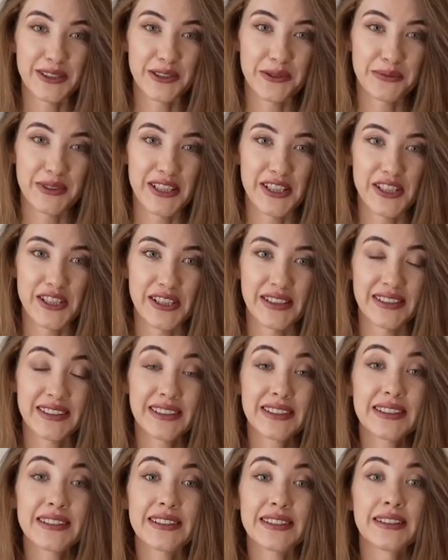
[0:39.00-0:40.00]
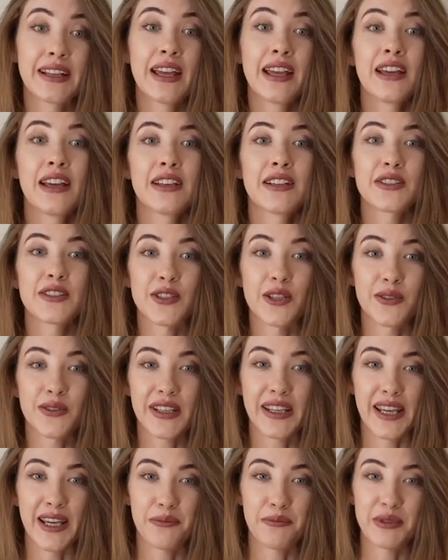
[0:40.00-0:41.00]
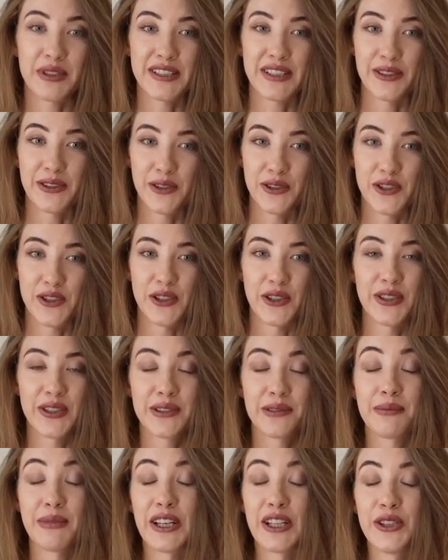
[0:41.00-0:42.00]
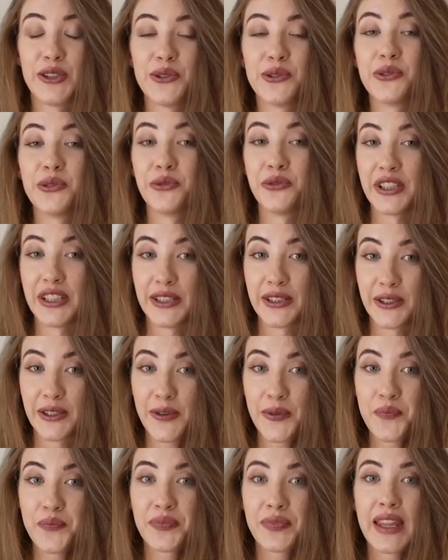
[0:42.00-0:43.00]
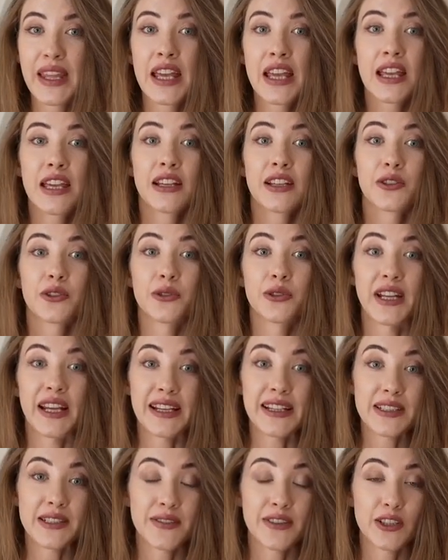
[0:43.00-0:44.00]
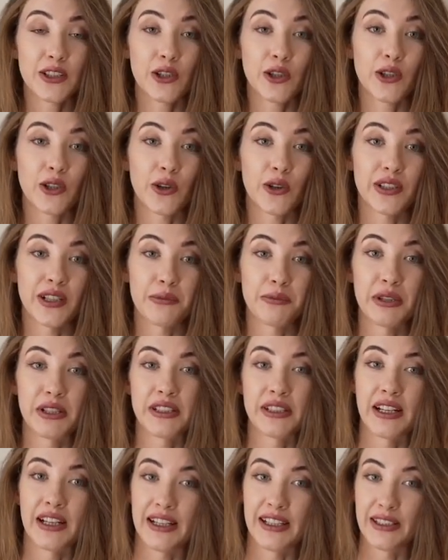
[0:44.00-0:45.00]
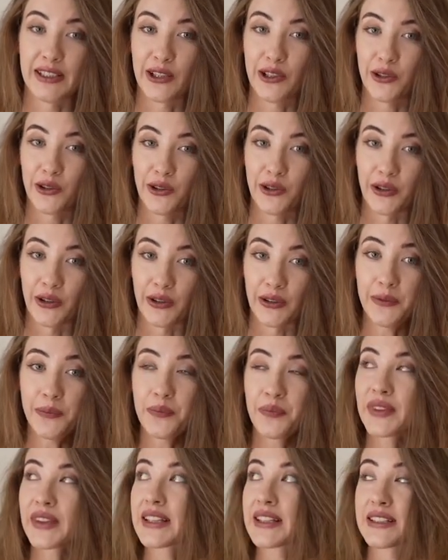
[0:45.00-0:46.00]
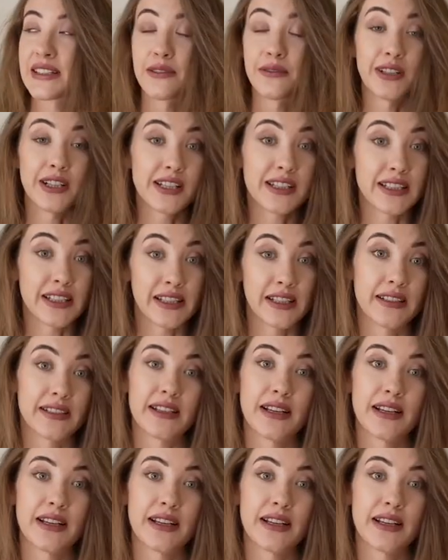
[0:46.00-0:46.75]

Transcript: notifications so that you can get the latest videos as soon as they will be uploaded.